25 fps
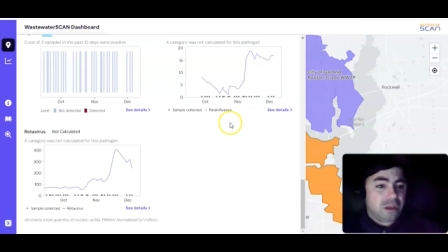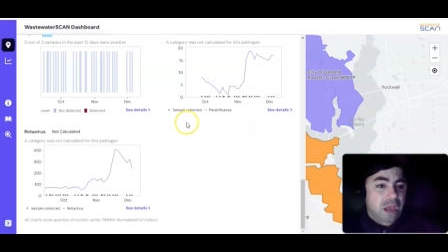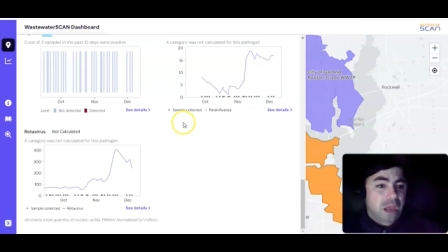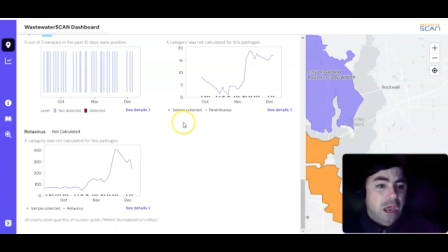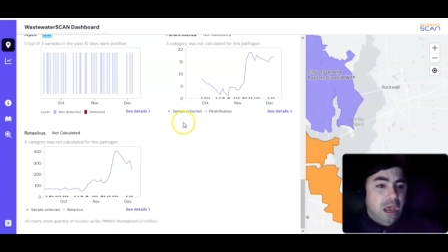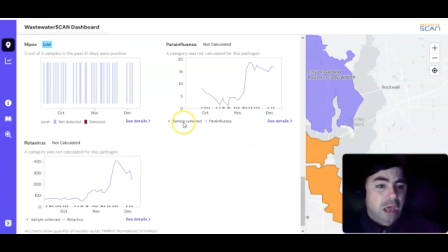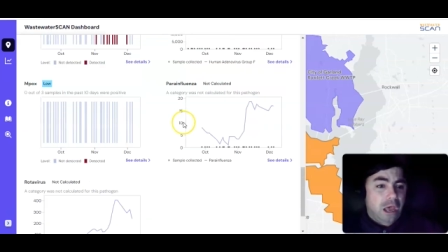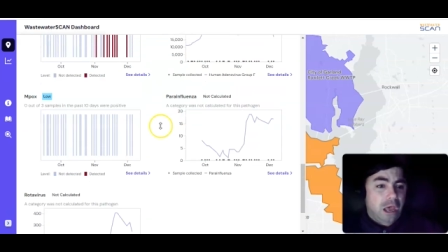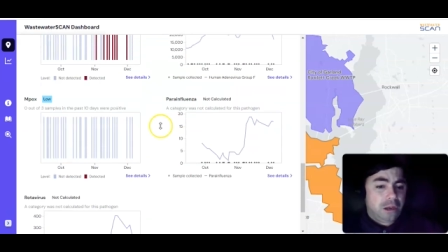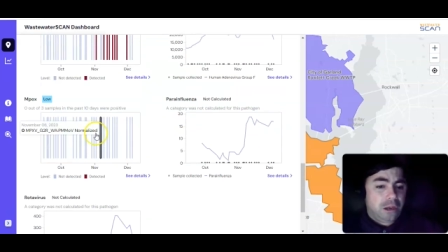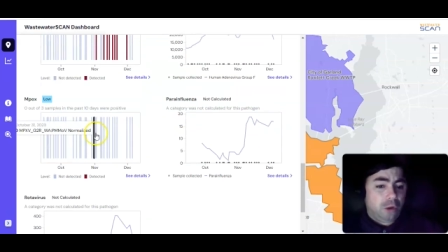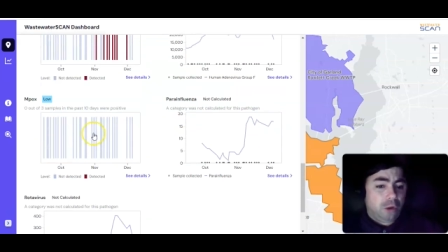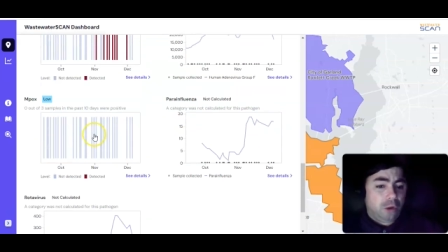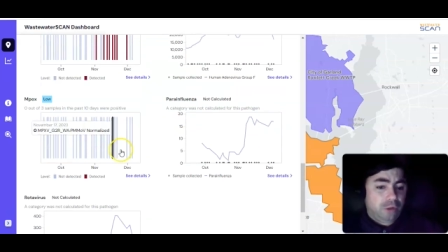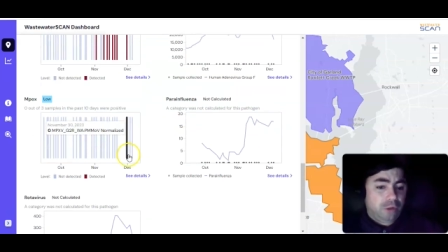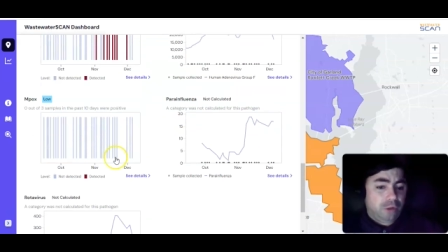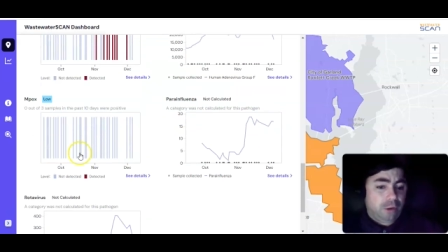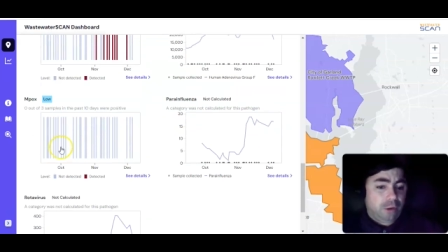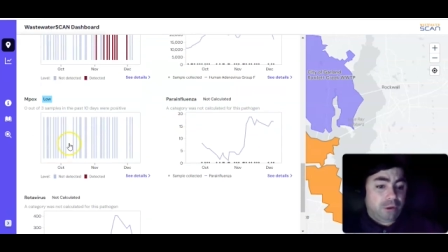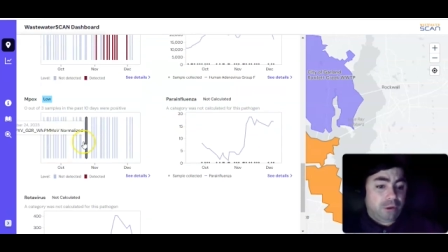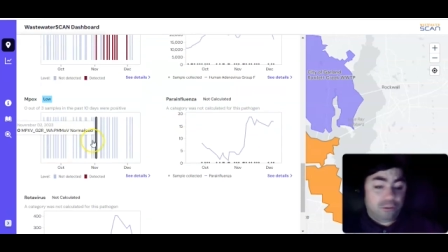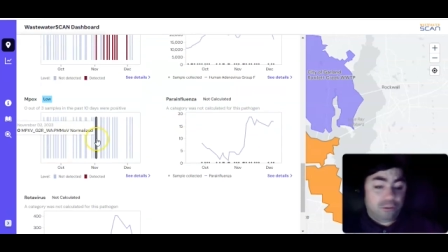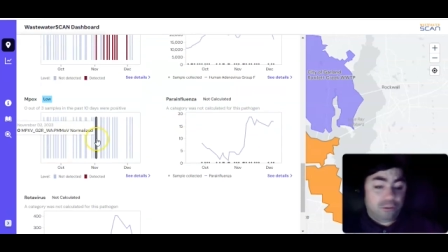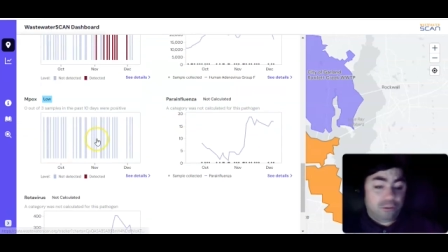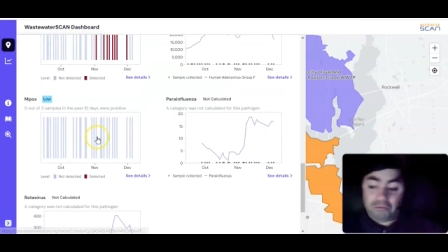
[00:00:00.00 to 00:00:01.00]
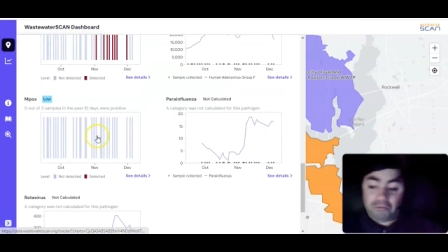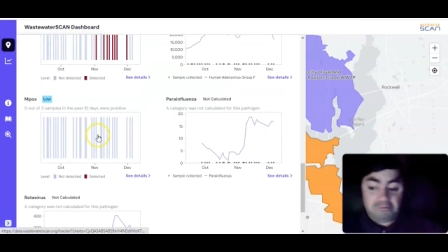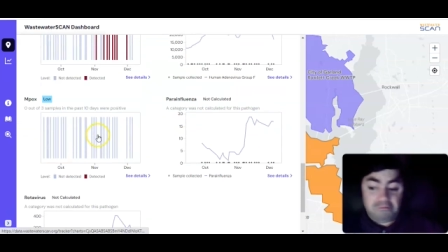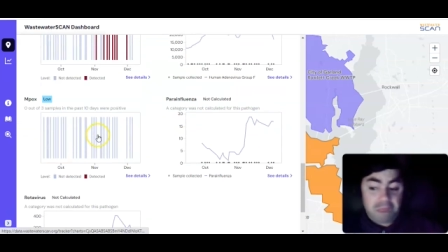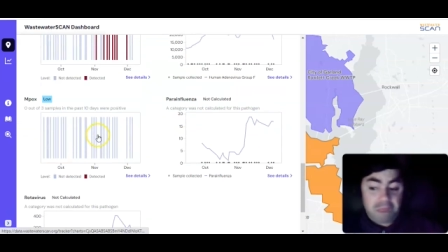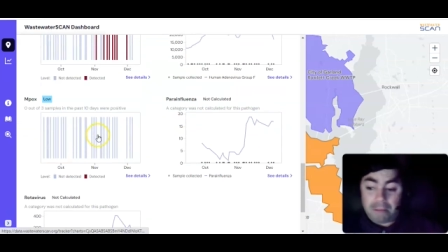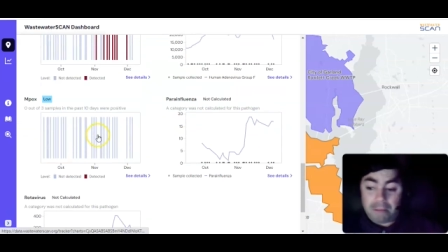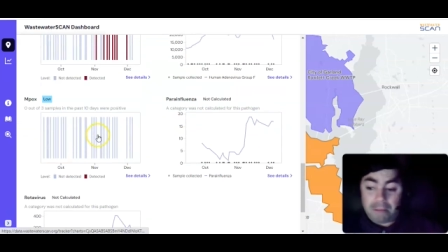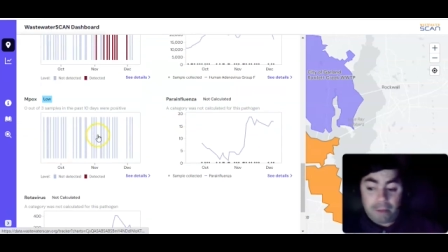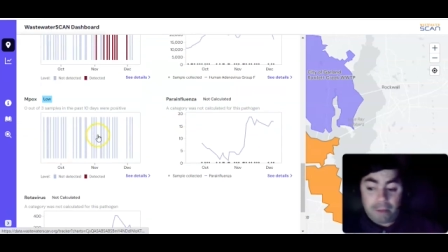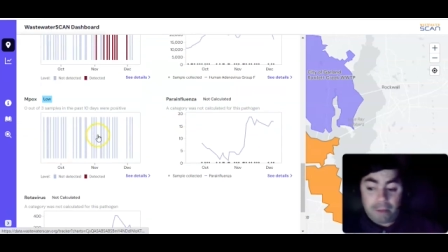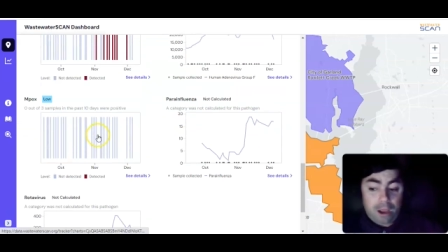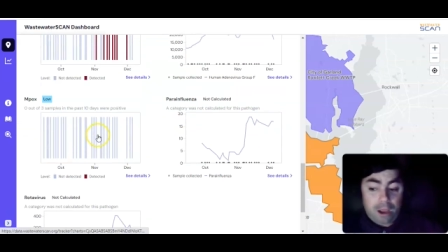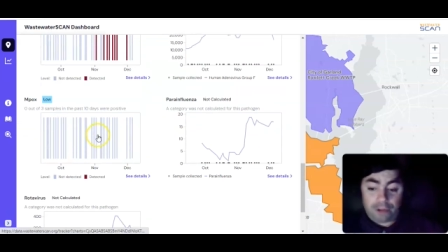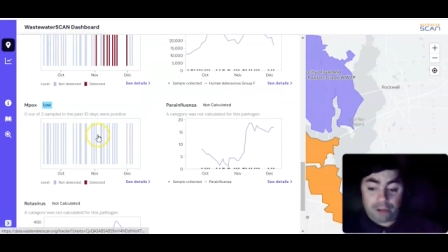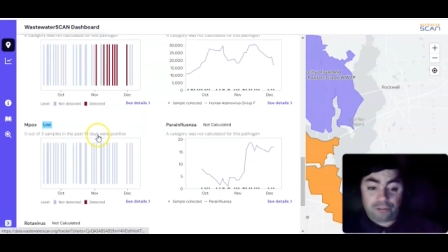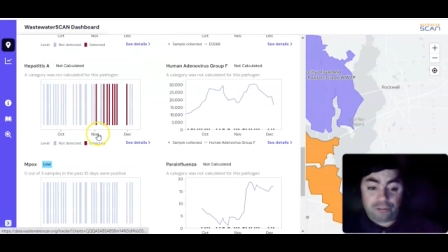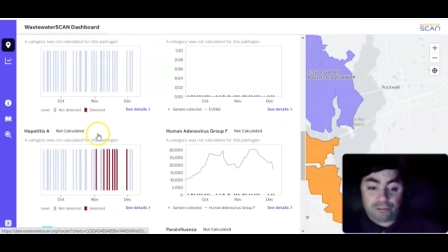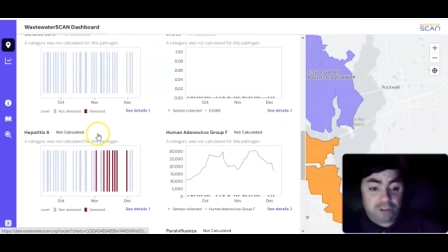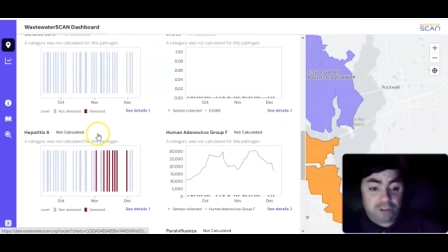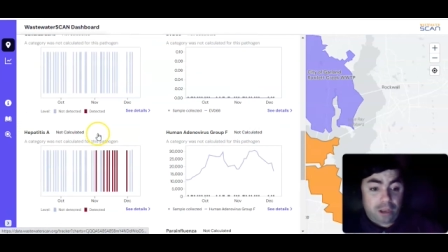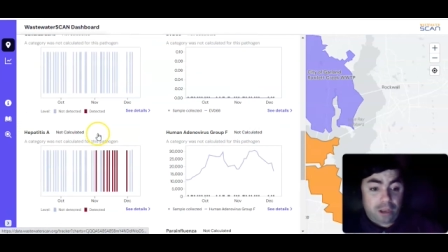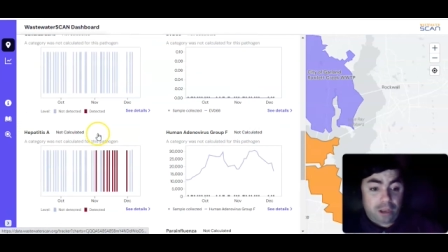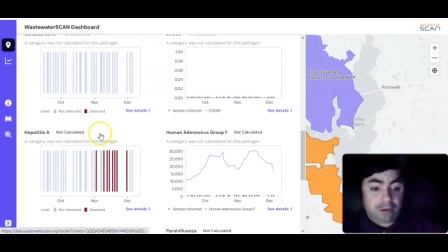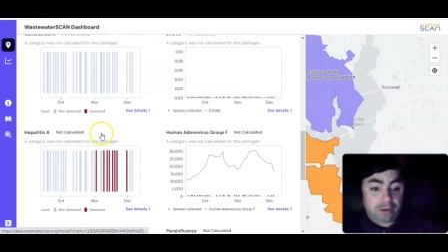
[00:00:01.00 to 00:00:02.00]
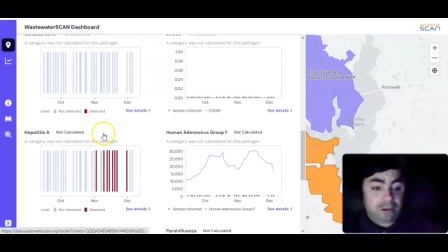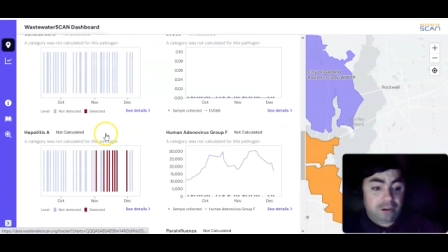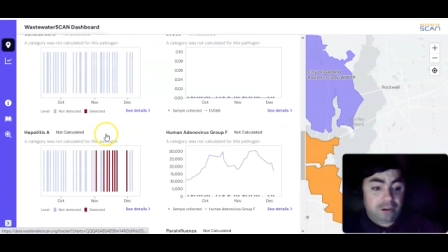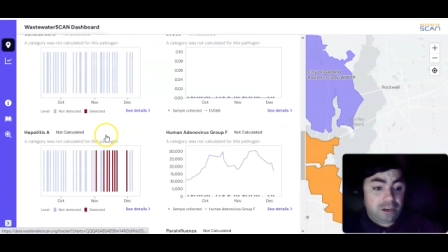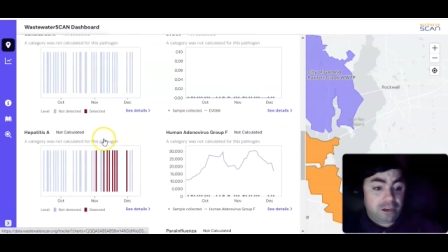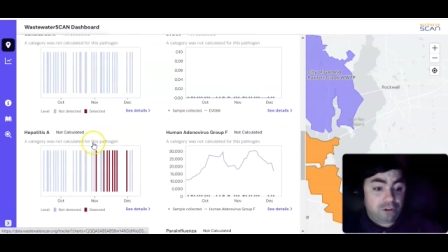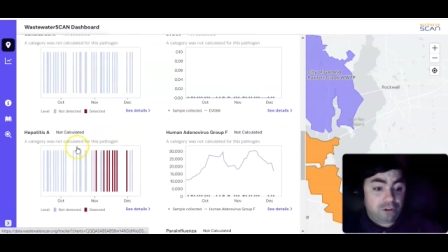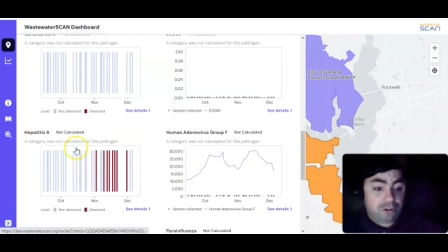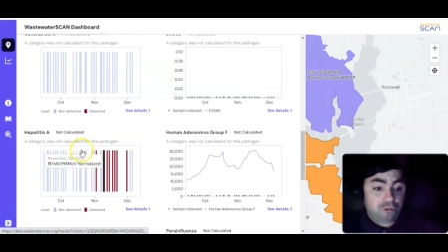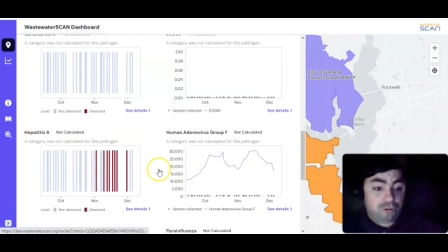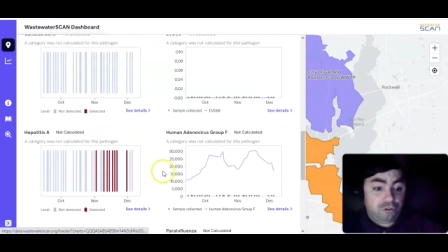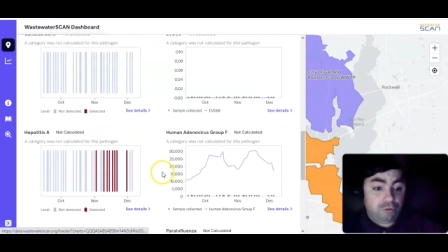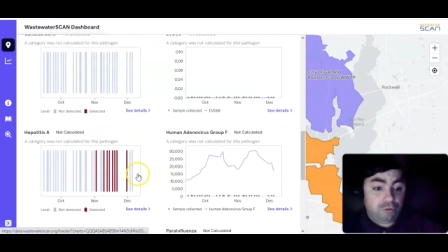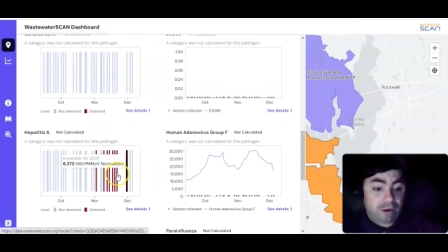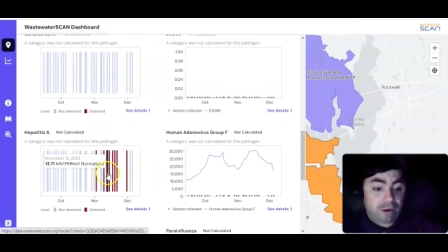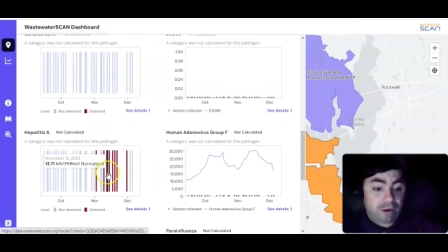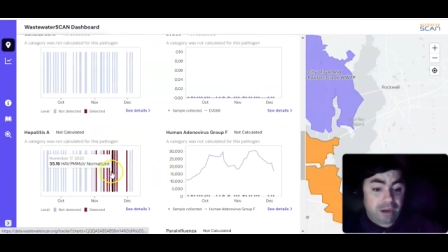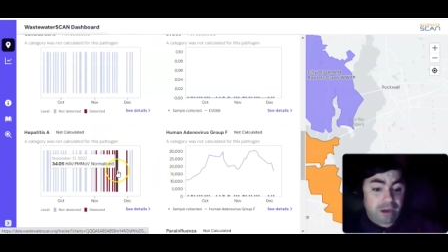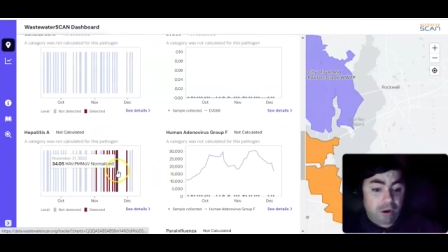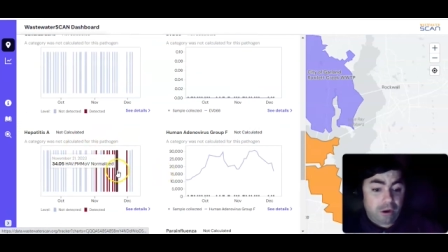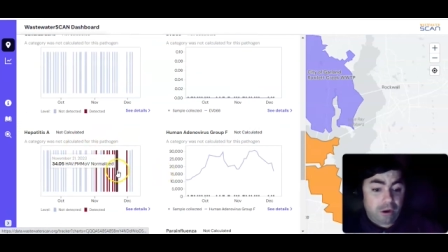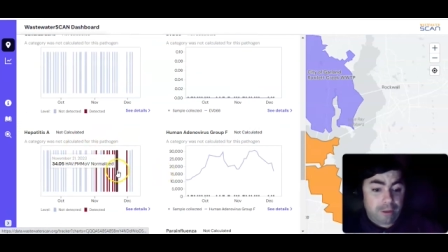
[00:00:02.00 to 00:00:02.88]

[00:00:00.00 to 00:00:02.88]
No, there it is. MPOX, not an issue right now.